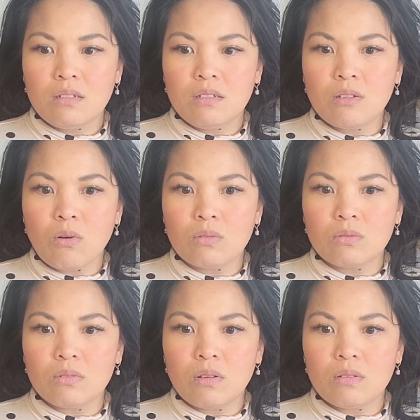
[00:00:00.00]

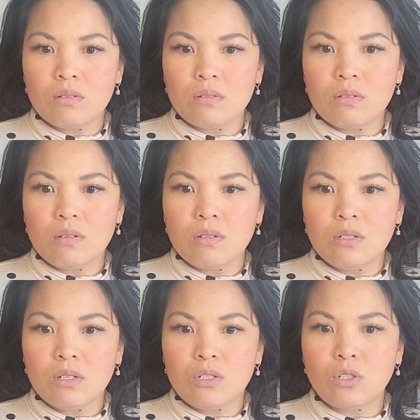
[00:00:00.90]
don't
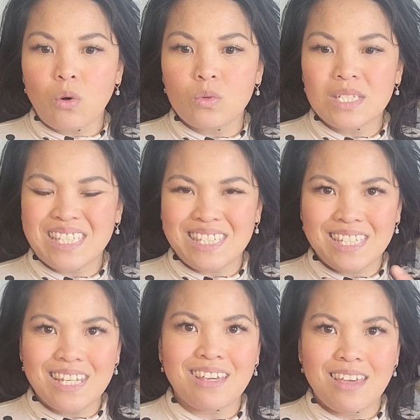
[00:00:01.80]
don't
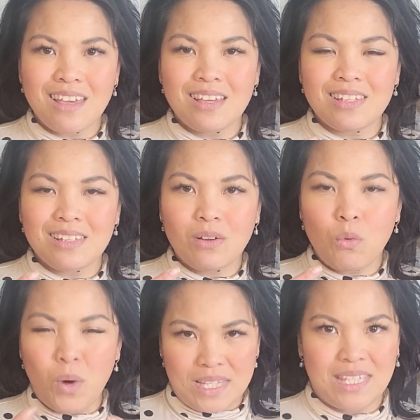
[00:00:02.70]
seek
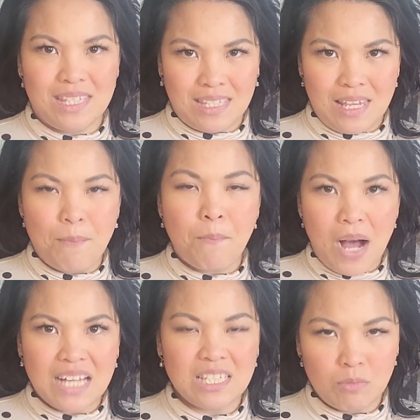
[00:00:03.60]
what's
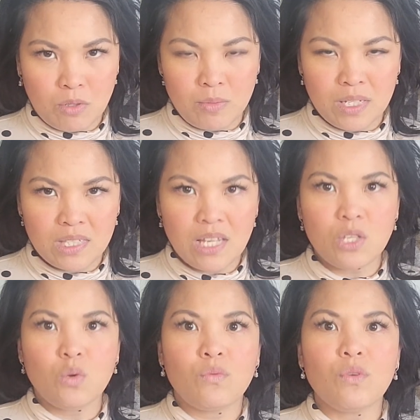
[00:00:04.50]
impossible because
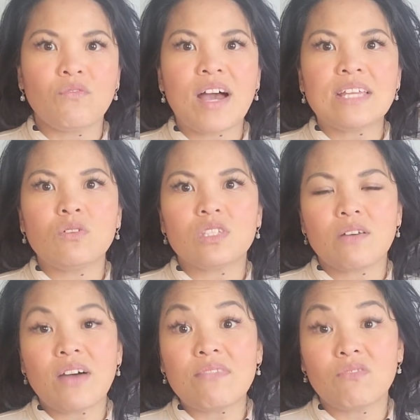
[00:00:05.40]
then you, you find
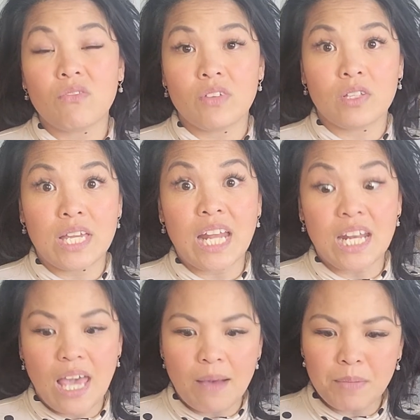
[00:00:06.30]
yourself unfulfilled and
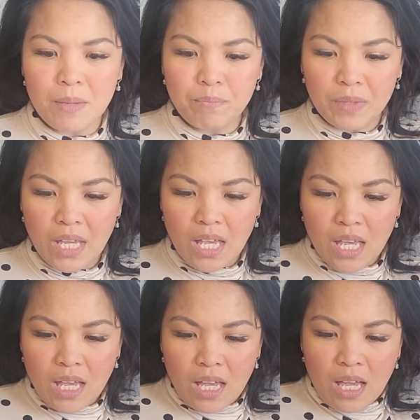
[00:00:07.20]
unhappy
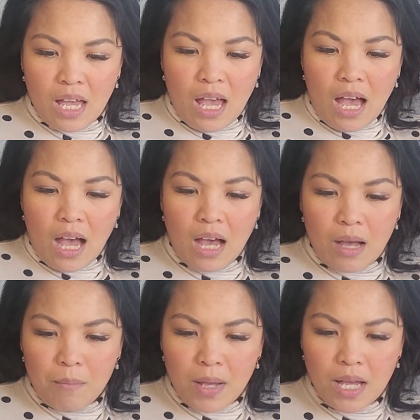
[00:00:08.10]

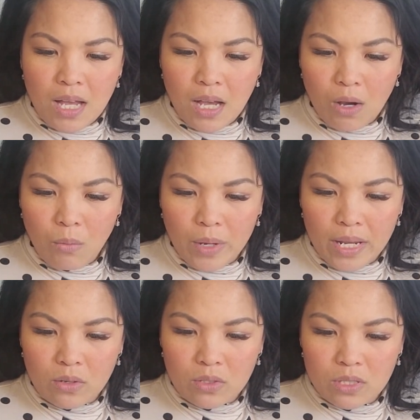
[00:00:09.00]
um what
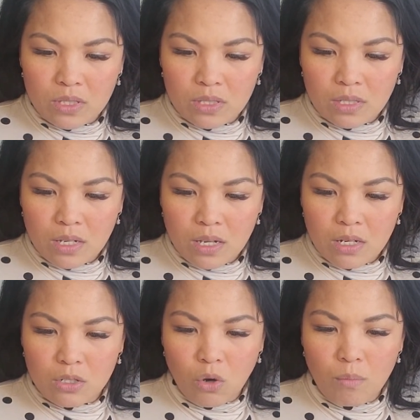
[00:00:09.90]
else
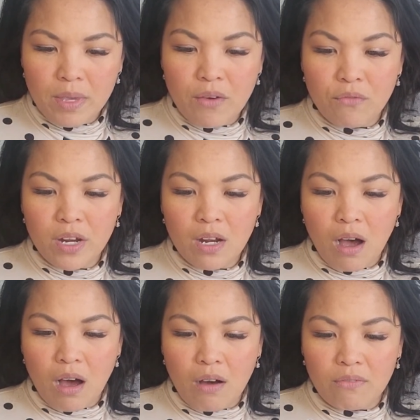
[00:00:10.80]
don't be afraid
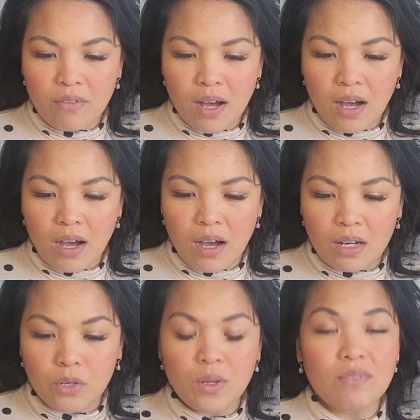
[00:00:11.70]
of uh
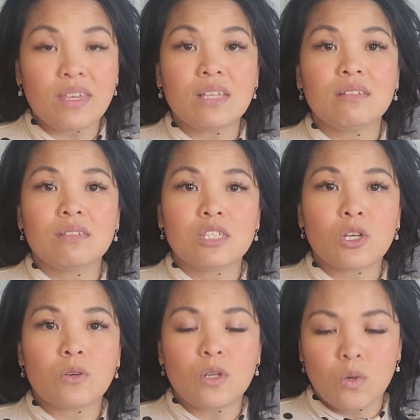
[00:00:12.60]
grieving
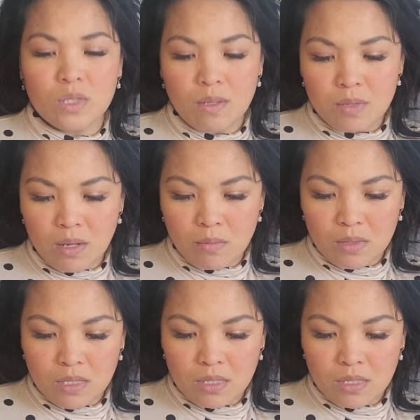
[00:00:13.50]
so you know sometimes